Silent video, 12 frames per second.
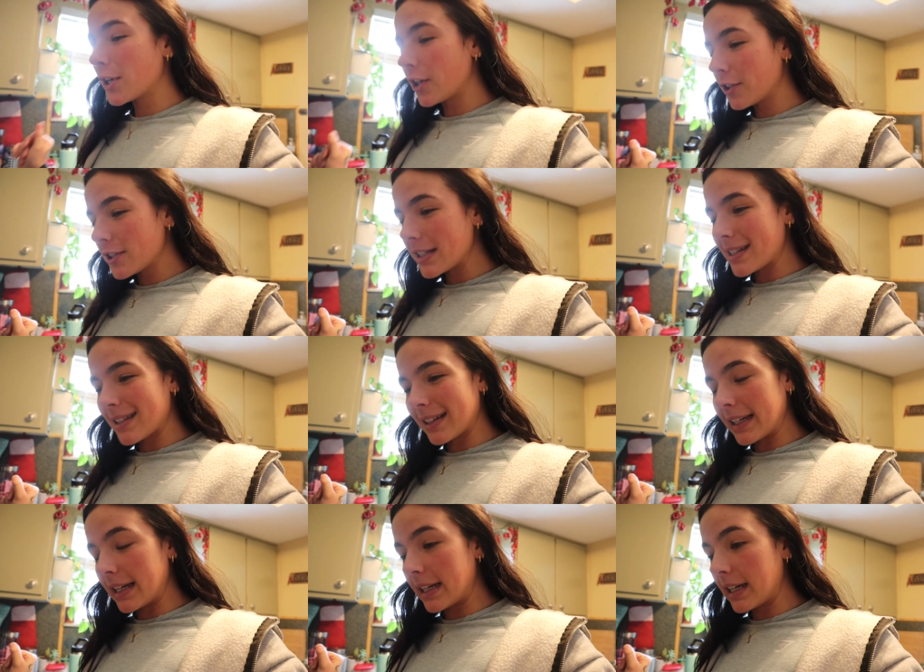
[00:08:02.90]

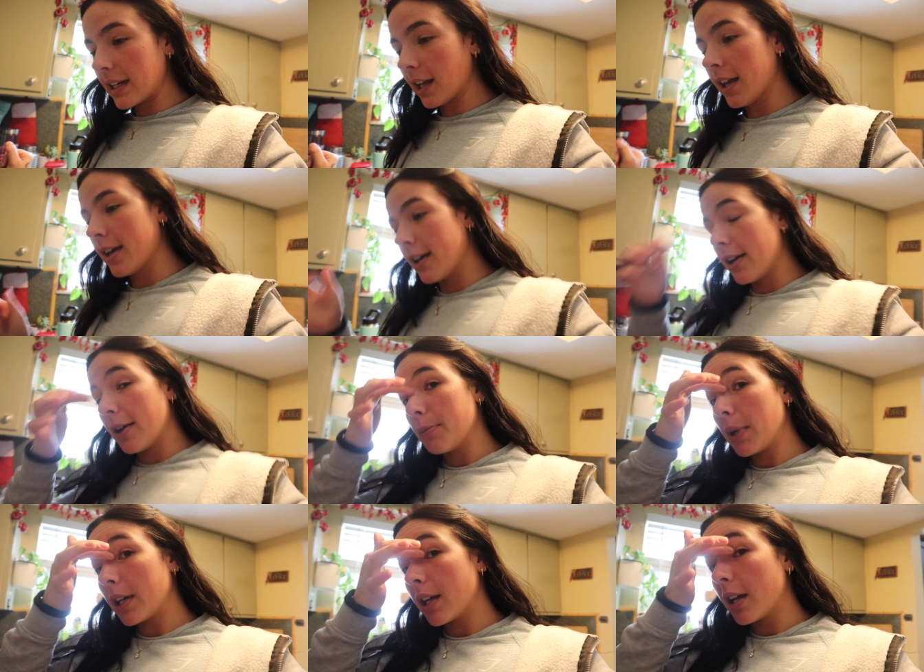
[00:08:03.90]
currently
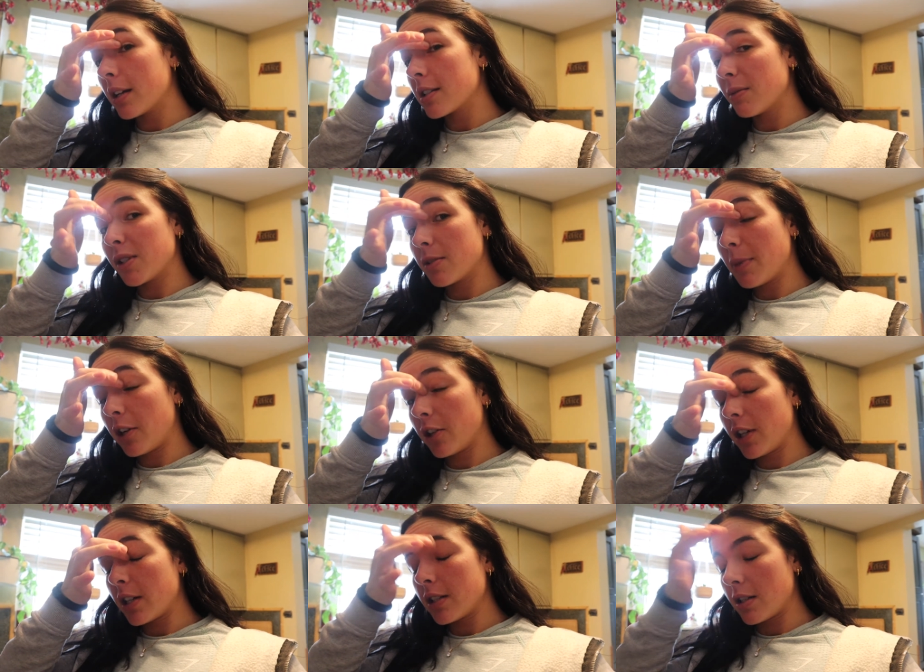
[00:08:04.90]
making some
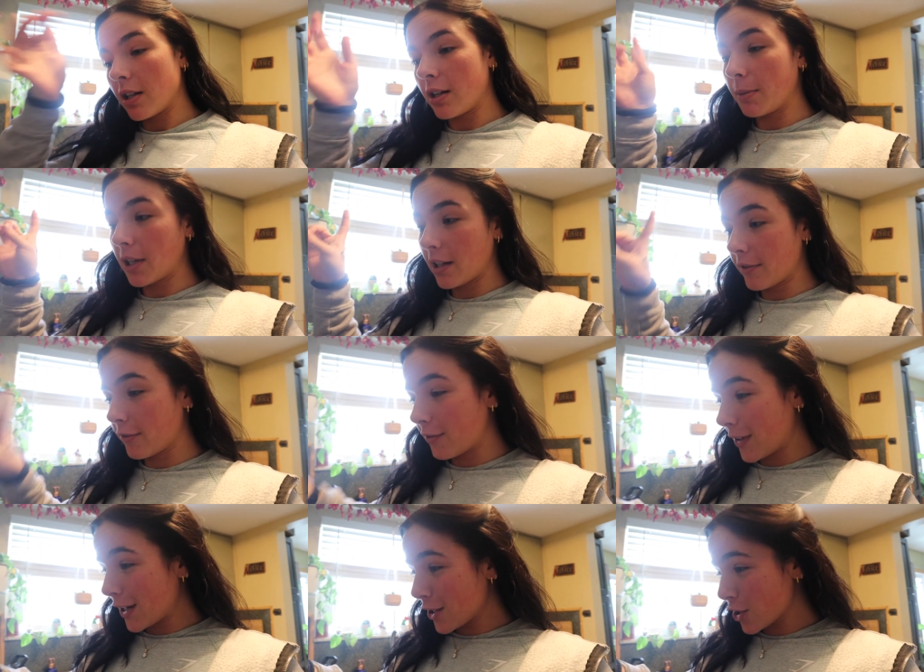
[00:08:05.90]
asparagus and I'm gonna have
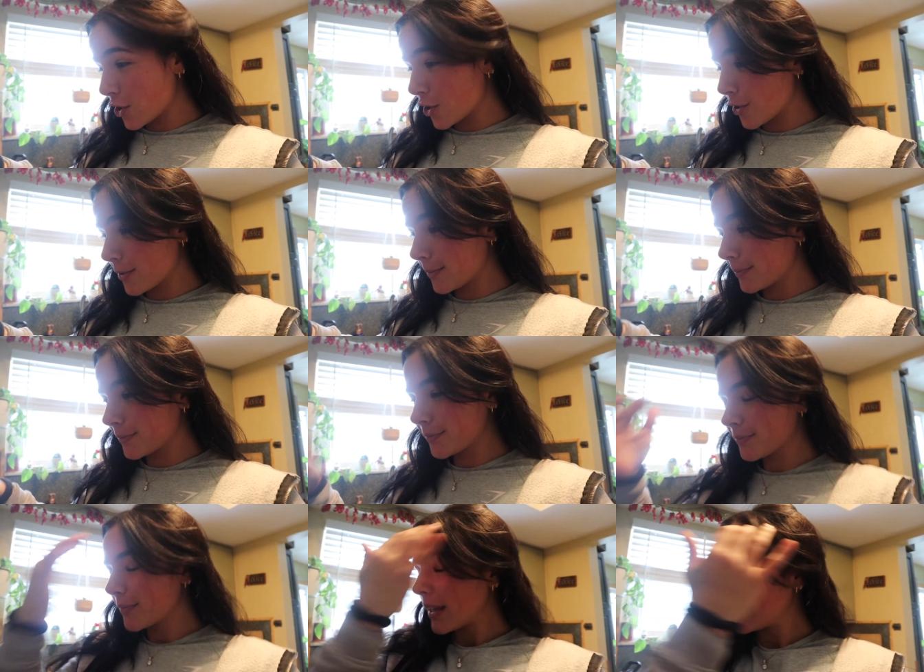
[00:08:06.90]
fish.
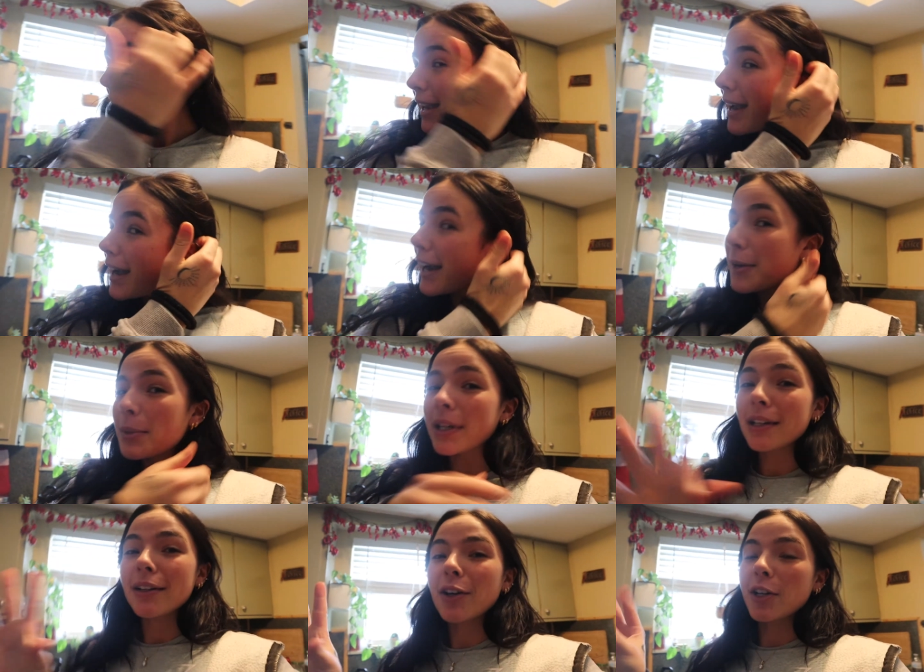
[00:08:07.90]
I've
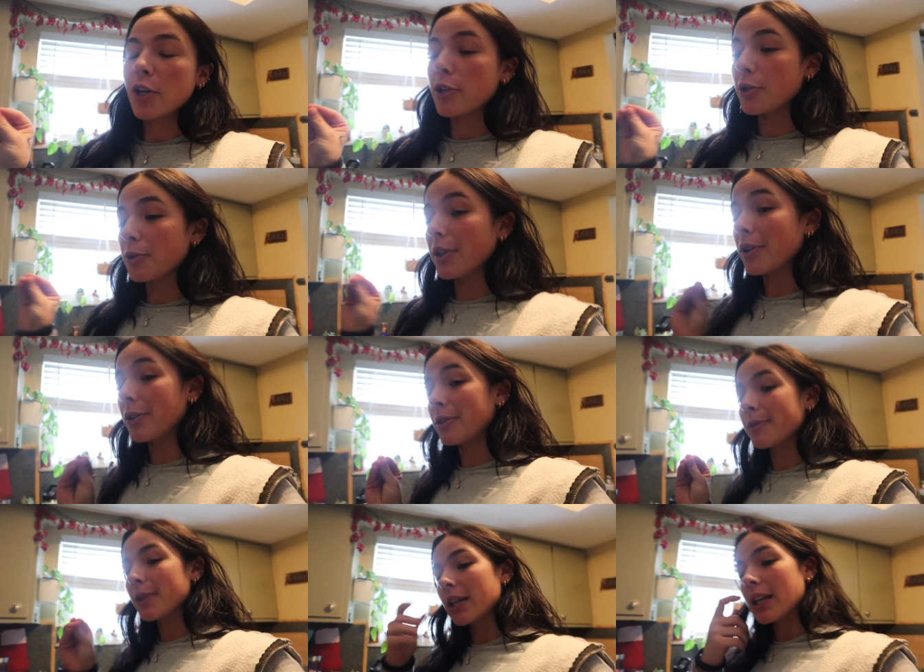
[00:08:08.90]
been on a new
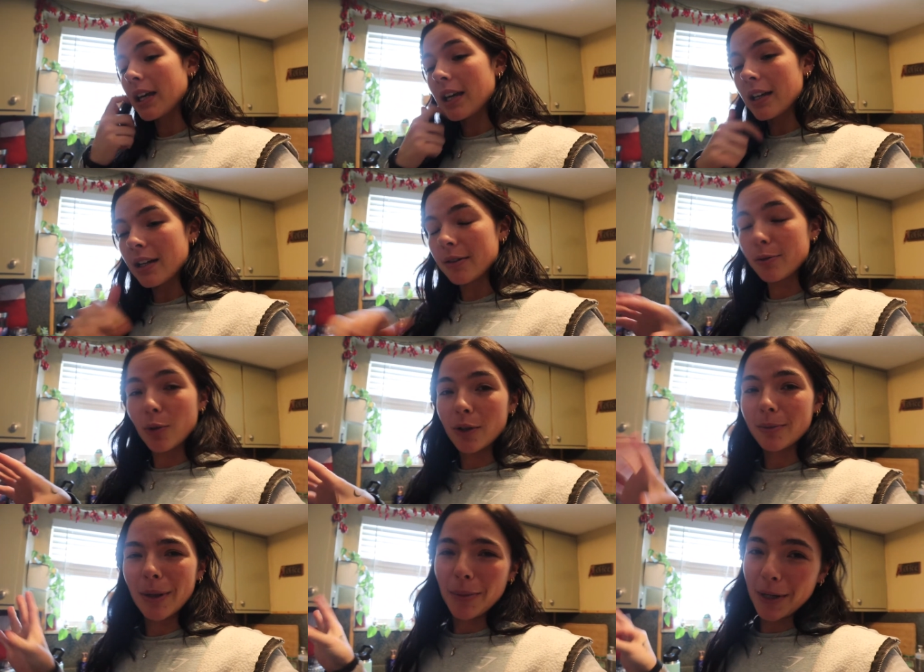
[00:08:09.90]
little kick.
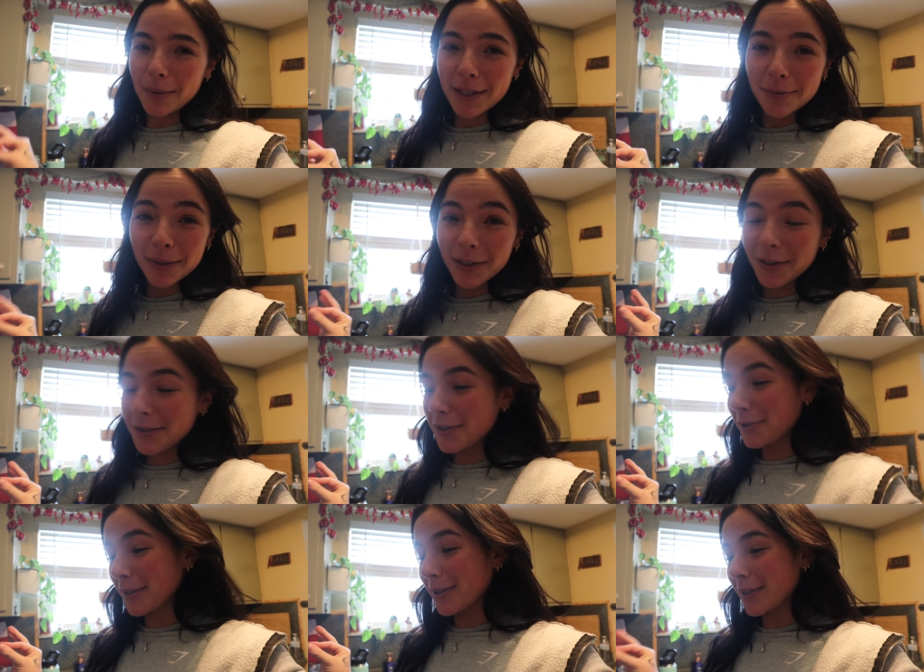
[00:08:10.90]
Well, my mom has been on a
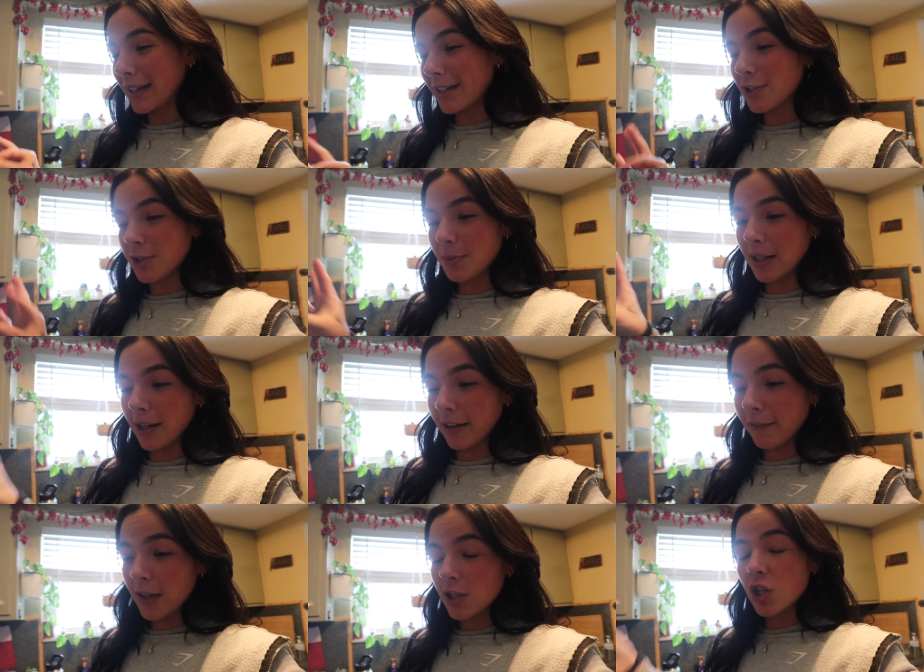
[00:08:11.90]
new little kick. She's been
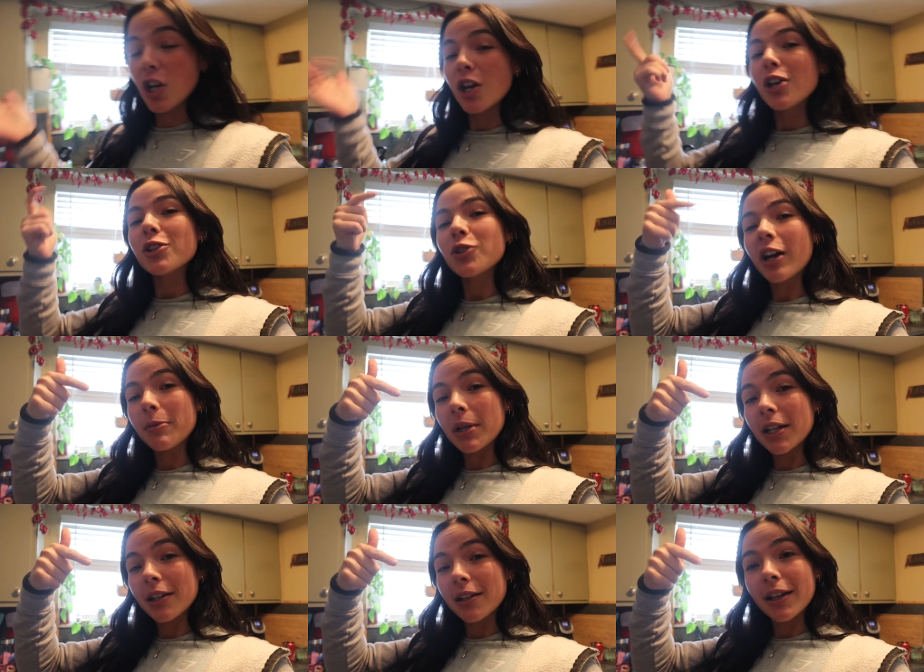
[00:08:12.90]
getting fish, so I've
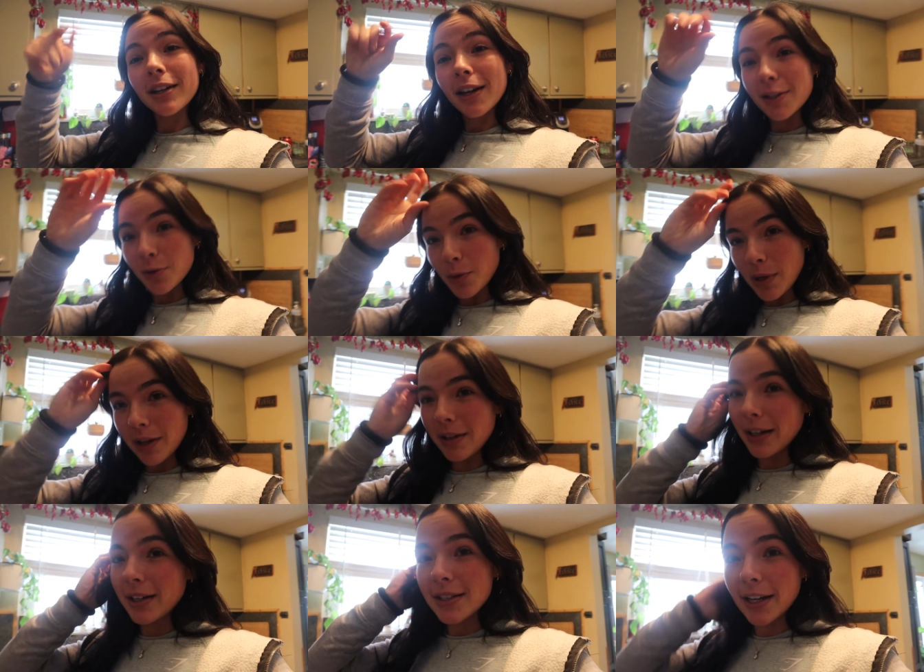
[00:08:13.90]
been eating it as well,
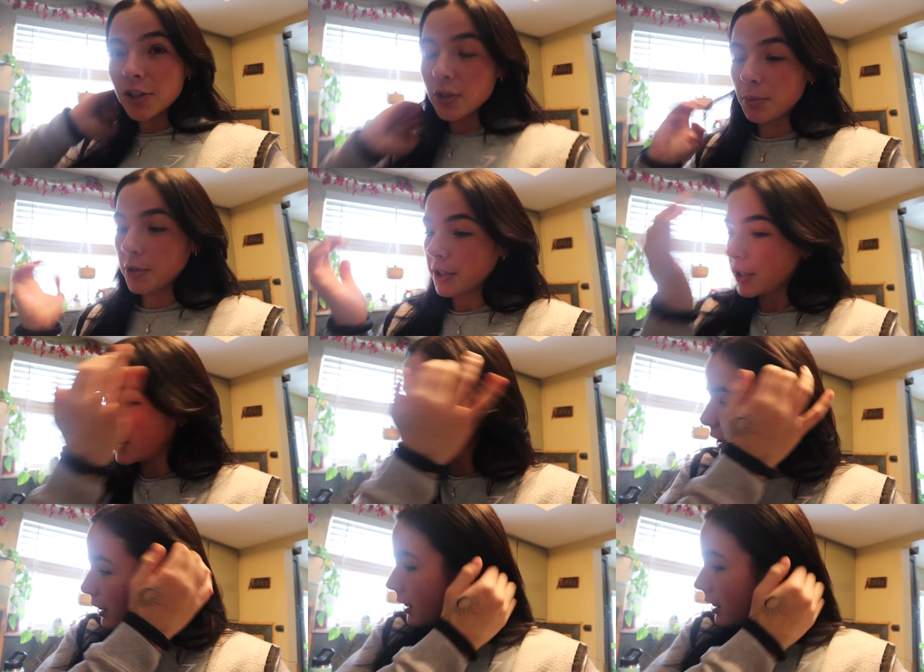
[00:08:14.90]
and it's actually pretty good.